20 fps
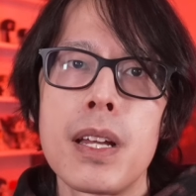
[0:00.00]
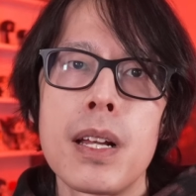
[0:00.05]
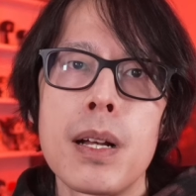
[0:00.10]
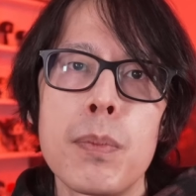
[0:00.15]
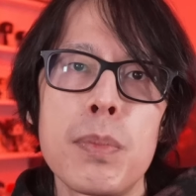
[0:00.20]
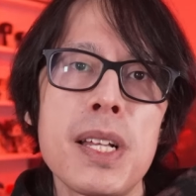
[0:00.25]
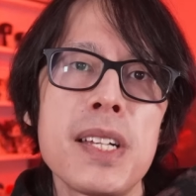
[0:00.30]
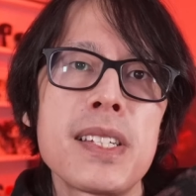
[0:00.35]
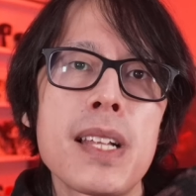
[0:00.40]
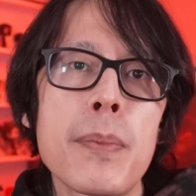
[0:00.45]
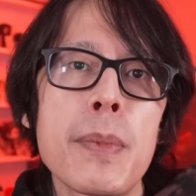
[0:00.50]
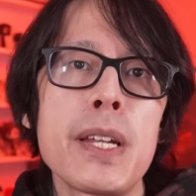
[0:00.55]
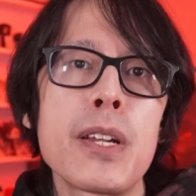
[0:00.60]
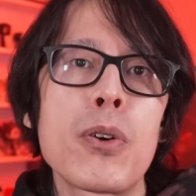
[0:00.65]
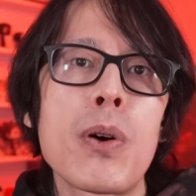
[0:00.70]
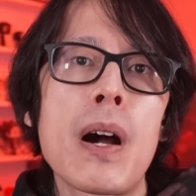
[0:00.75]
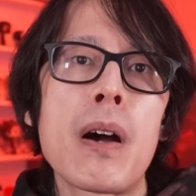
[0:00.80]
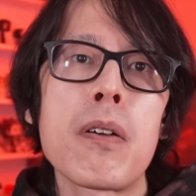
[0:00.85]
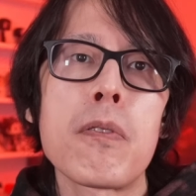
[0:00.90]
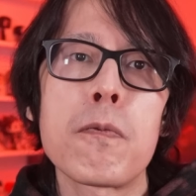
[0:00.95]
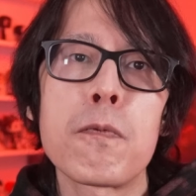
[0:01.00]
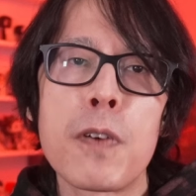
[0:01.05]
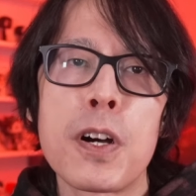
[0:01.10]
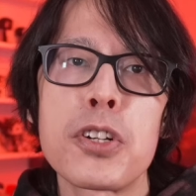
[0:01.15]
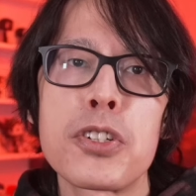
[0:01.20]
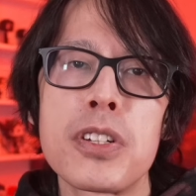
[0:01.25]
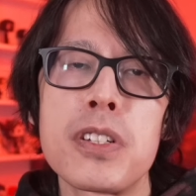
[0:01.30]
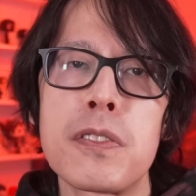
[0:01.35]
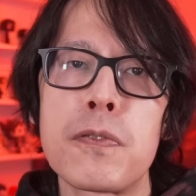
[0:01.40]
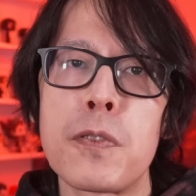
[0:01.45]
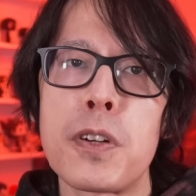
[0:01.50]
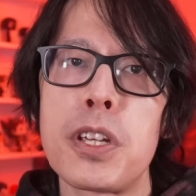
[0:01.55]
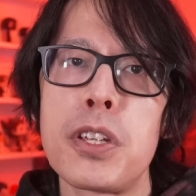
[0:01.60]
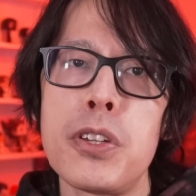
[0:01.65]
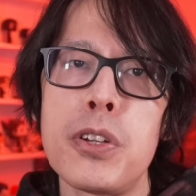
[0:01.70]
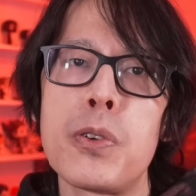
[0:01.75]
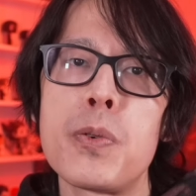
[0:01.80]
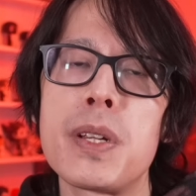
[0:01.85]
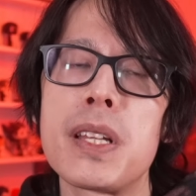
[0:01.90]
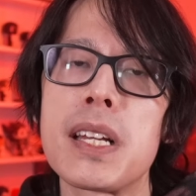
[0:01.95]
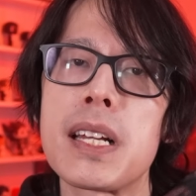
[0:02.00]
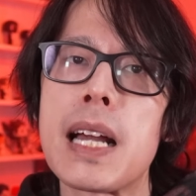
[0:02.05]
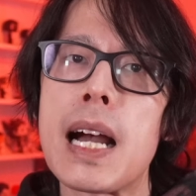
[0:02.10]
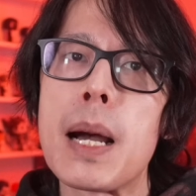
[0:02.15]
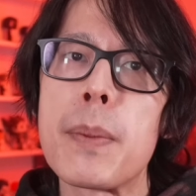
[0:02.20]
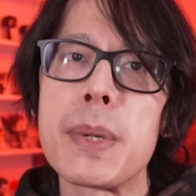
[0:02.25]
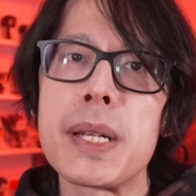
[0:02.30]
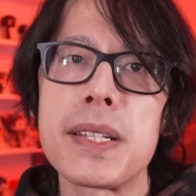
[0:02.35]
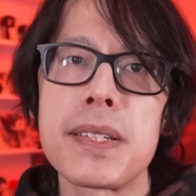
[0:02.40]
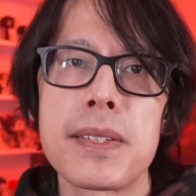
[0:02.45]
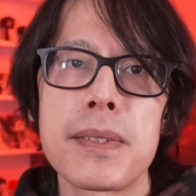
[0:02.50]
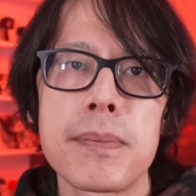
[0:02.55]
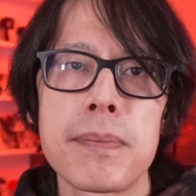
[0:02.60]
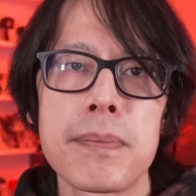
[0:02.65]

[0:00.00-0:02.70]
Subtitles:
Please let me know how it functions for you in the comments.